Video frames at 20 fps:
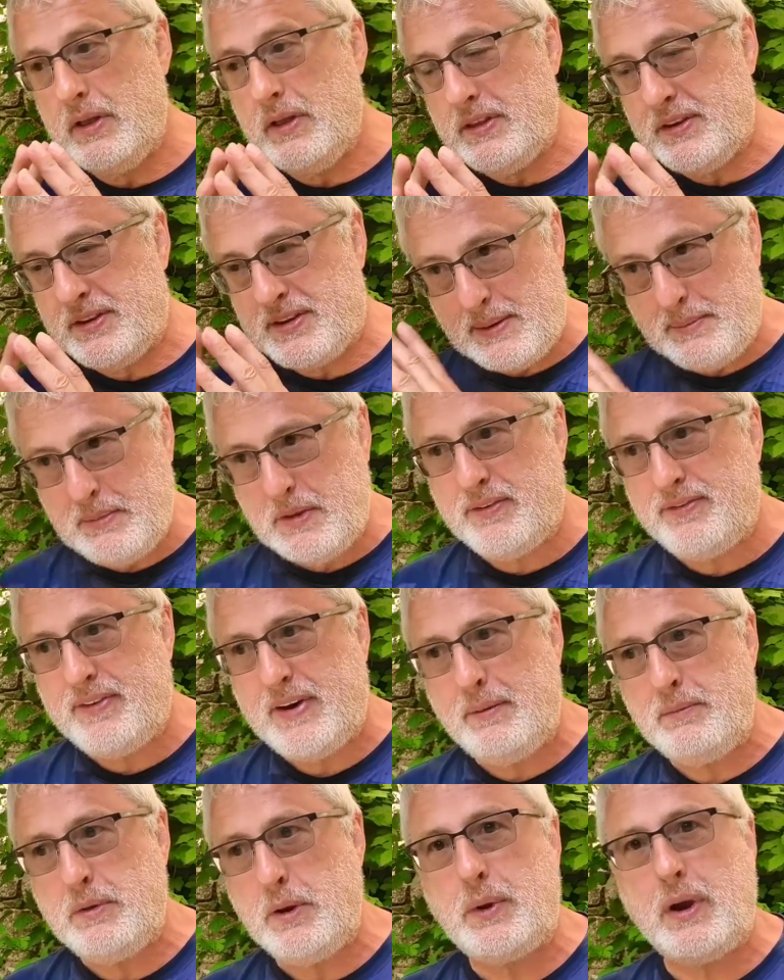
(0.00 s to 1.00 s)
some of the
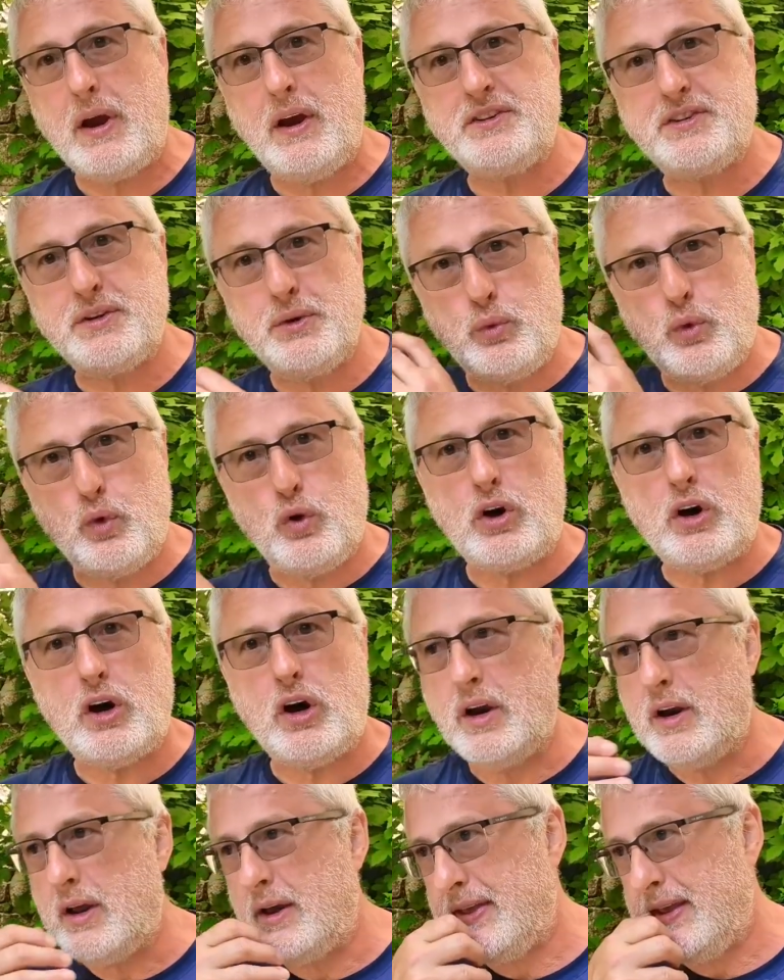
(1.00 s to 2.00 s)
family were going to walk
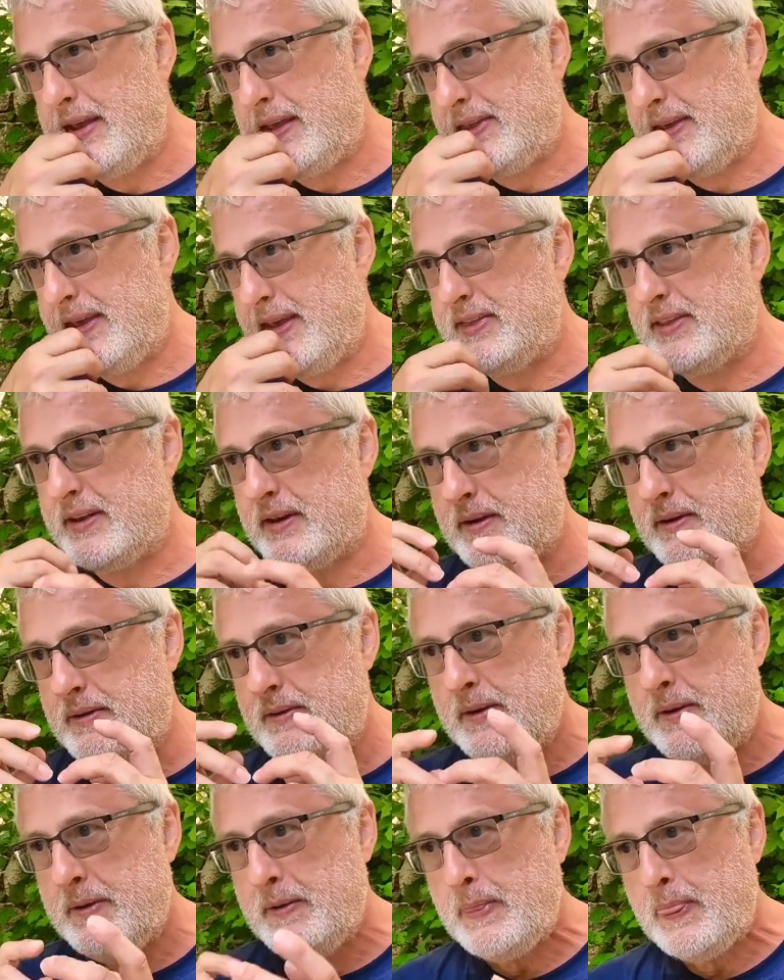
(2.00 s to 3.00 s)
on. I think the
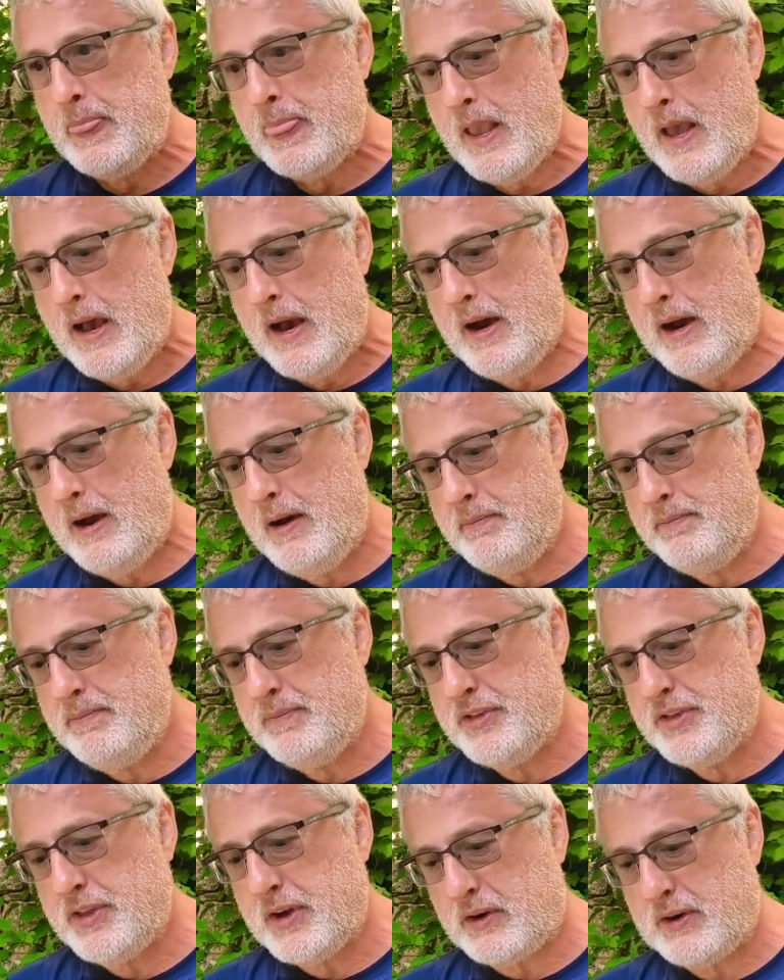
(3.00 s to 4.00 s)

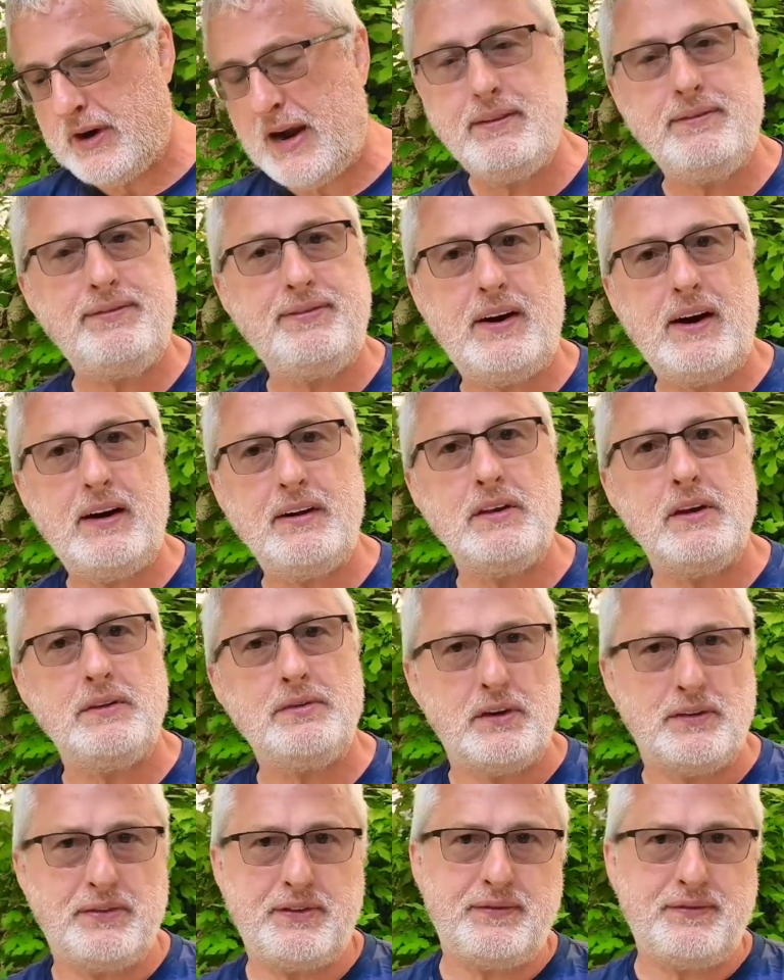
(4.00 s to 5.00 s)
grandfather,
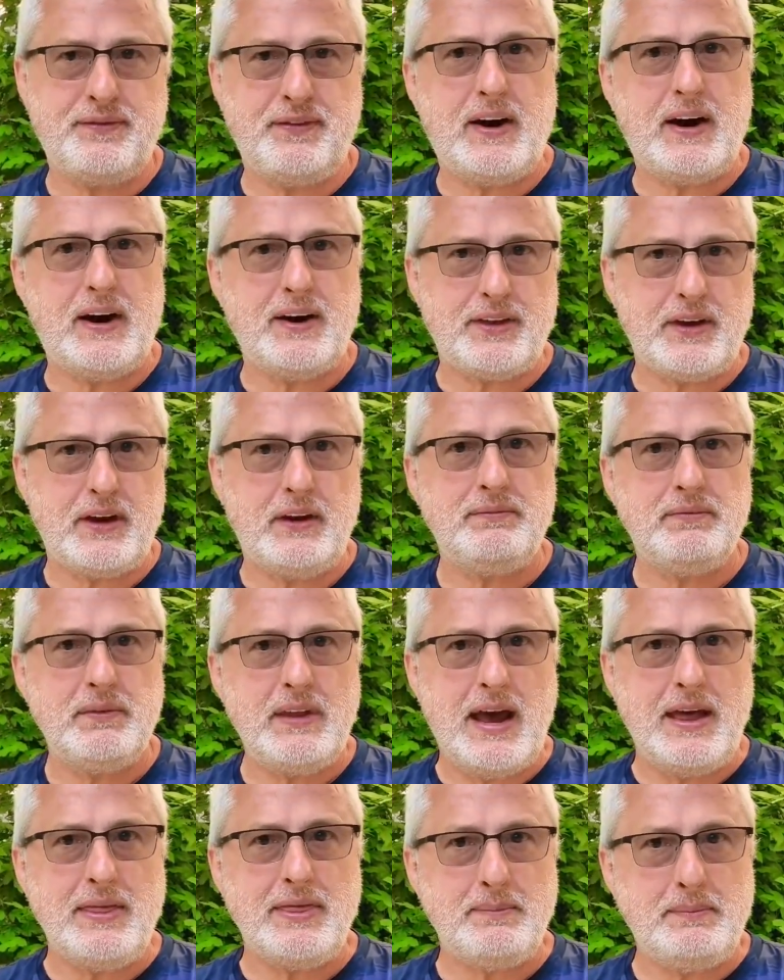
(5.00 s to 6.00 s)
the father
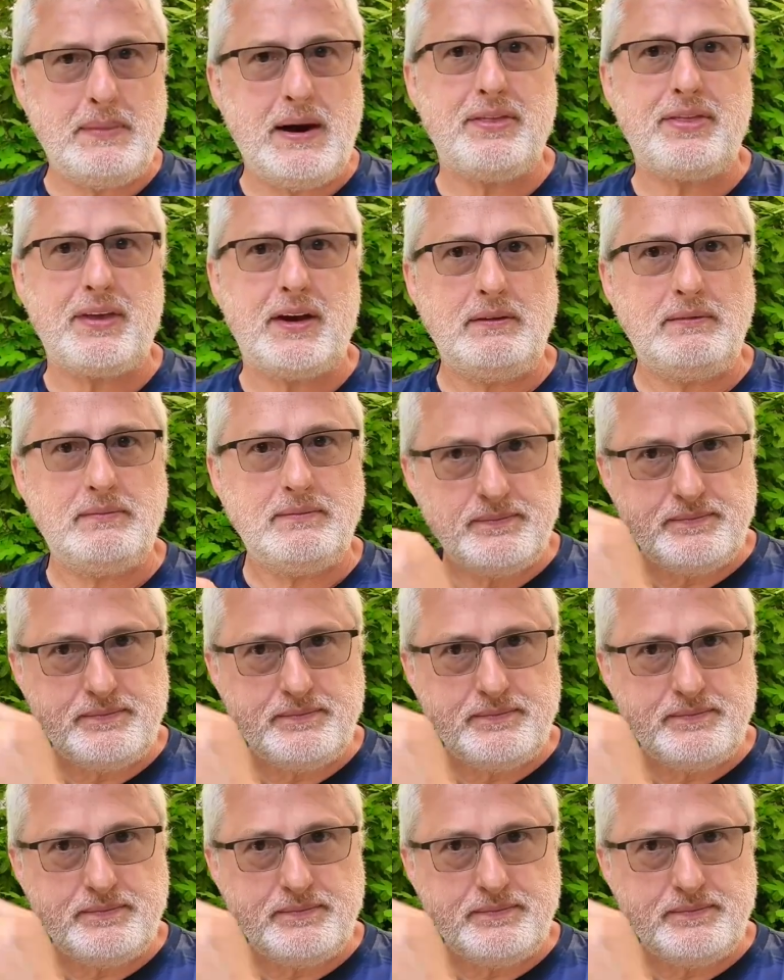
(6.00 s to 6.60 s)
and the mother,